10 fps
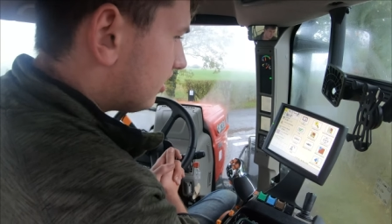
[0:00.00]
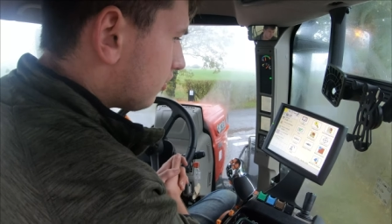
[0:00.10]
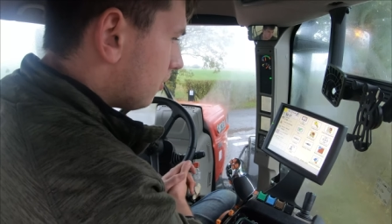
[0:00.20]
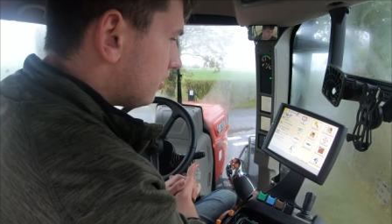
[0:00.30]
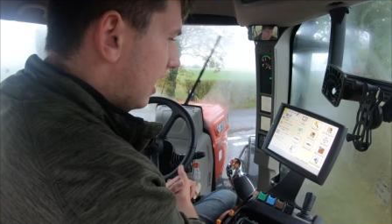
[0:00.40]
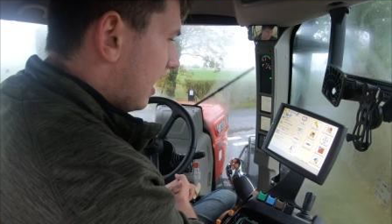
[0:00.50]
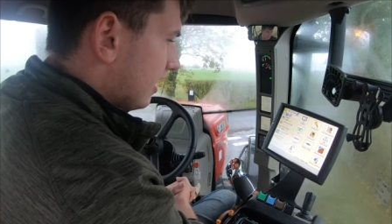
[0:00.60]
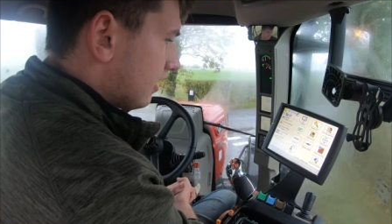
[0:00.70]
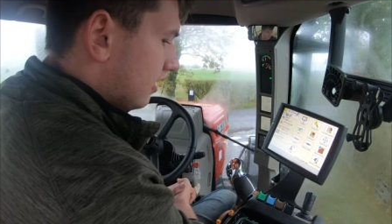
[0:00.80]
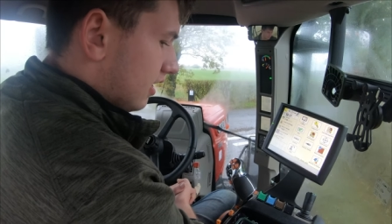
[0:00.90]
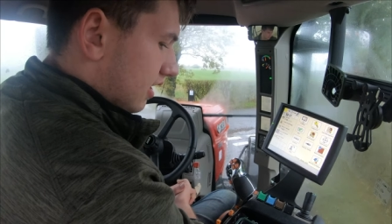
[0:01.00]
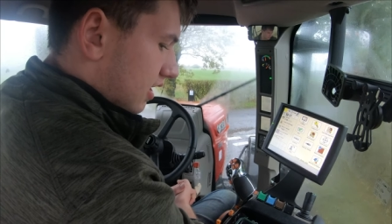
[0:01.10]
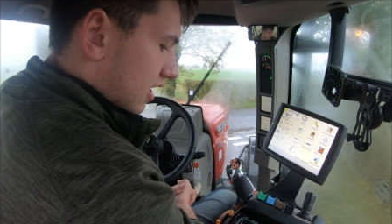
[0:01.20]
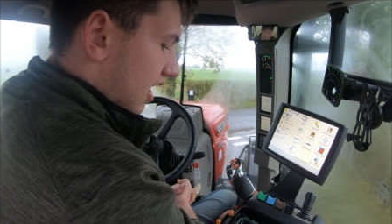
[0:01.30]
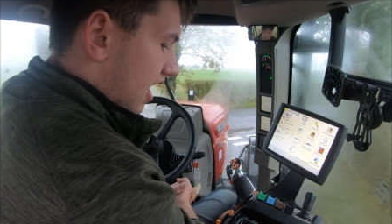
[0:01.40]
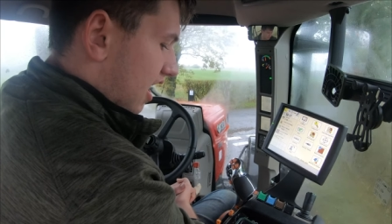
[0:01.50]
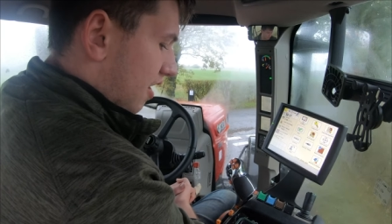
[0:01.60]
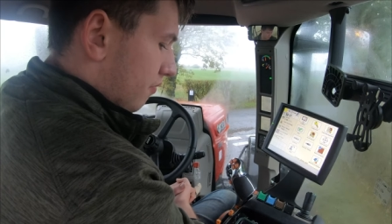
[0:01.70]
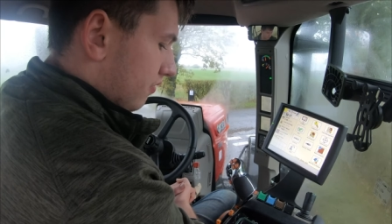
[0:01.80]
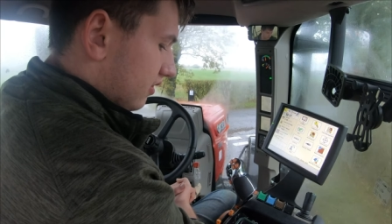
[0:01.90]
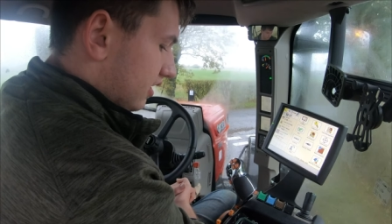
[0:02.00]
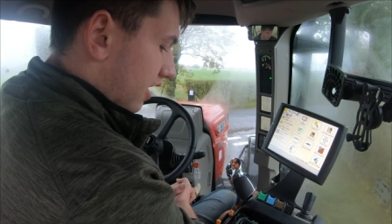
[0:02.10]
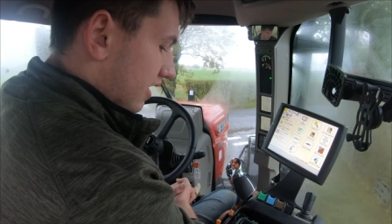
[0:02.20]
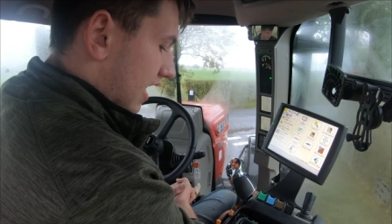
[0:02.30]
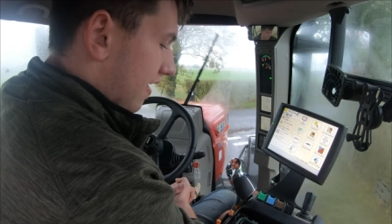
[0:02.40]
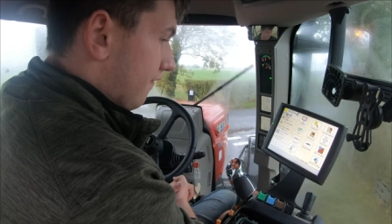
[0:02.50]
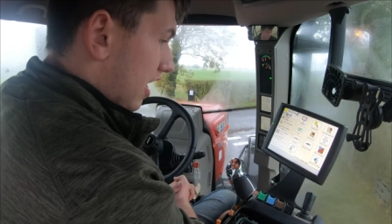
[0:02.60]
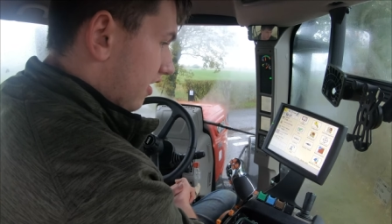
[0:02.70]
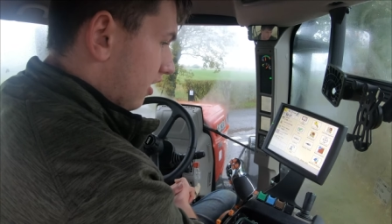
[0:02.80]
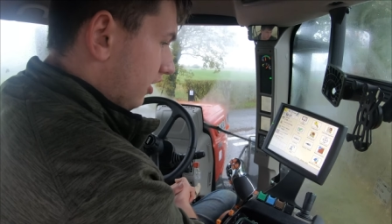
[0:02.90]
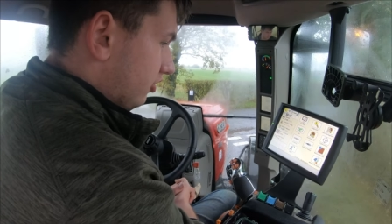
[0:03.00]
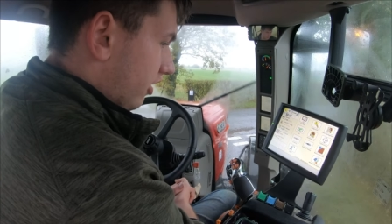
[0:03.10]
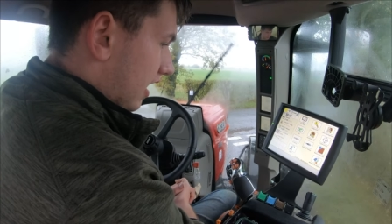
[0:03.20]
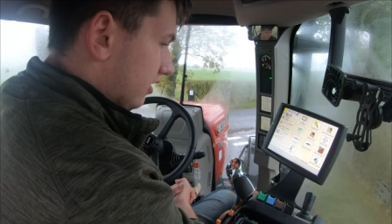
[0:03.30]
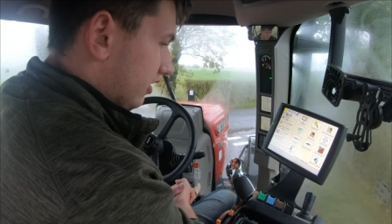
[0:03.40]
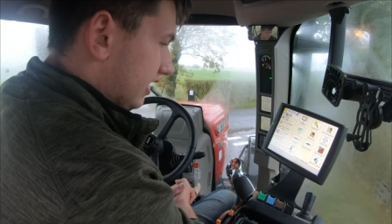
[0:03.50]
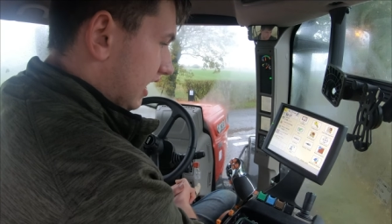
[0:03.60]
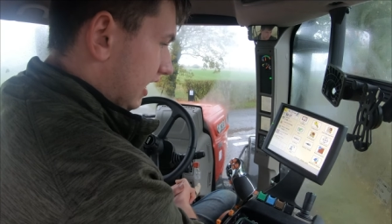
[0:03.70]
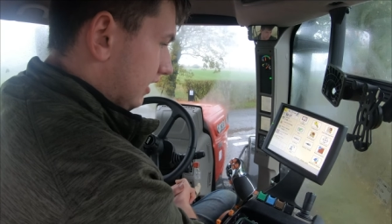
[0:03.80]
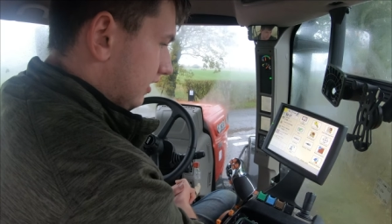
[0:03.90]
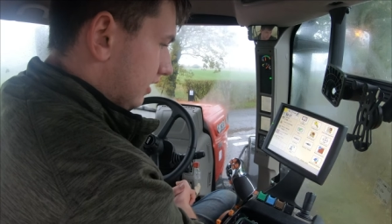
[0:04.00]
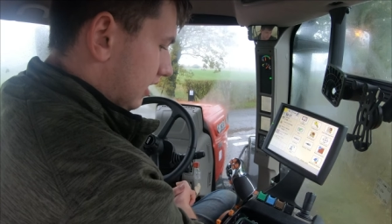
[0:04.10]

That's what I'm saying. Um, so yeah, very nice tractor indeed.